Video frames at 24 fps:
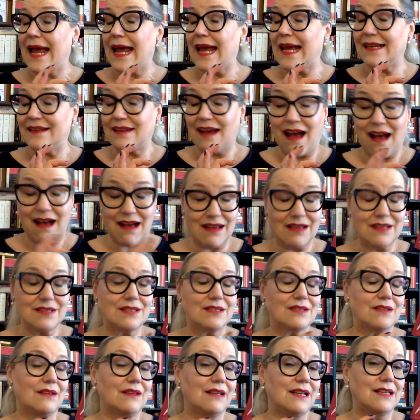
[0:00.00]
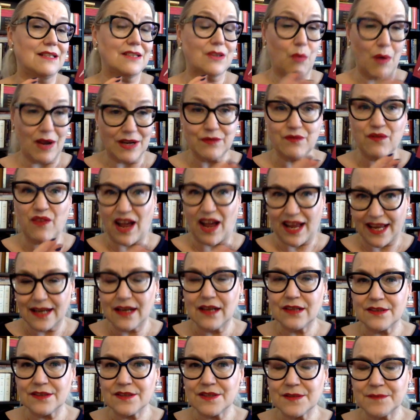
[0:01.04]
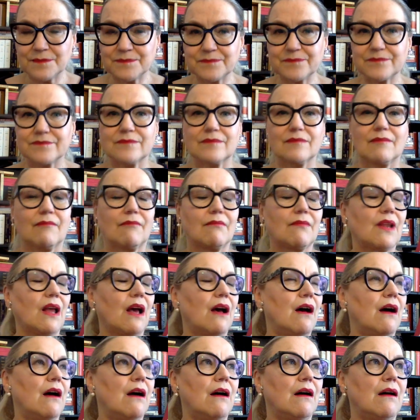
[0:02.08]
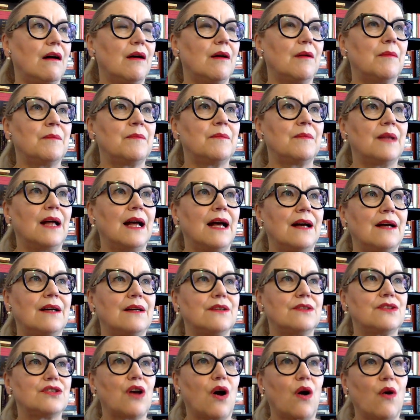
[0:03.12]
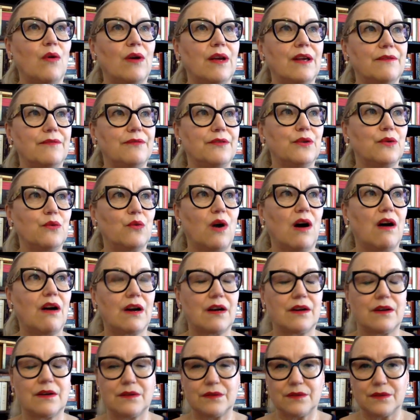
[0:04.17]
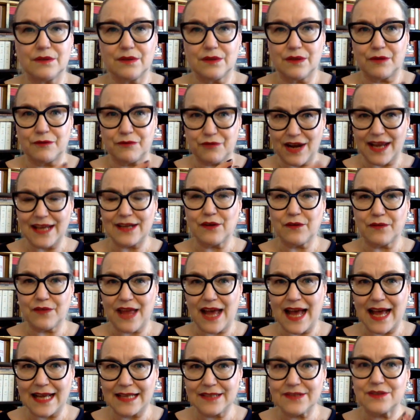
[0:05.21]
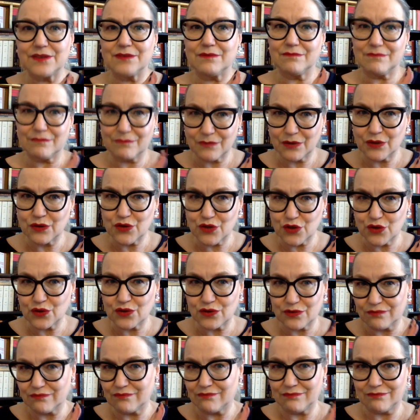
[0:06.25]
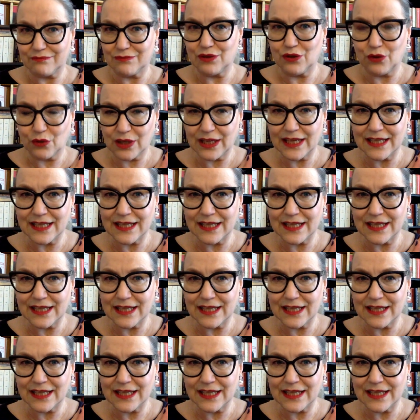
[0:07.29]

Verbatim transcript: It has, it's quite violent. Um, so if you are afraid of that, you should look